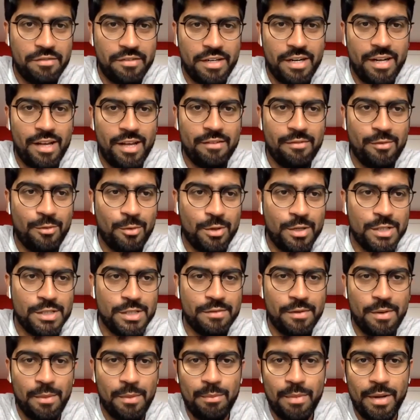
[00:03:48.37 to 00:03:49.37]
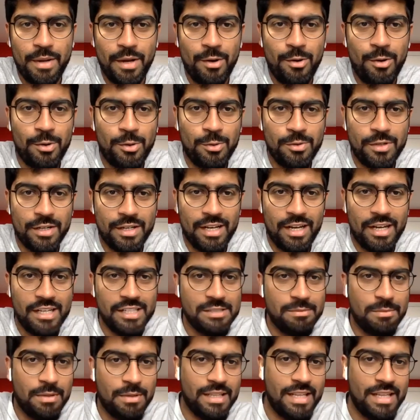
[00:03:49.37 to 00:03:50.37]
shifted our focus from bingo to the
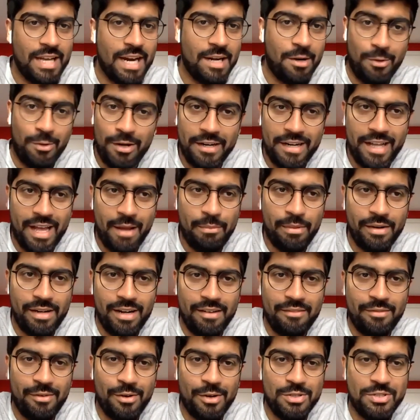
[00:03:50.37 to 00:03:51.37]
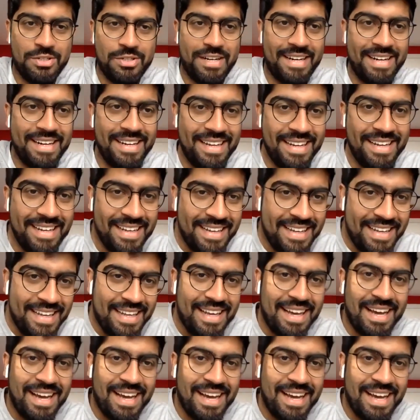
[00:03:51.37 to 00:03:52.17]
class, but that couldn't happen, unfortunately.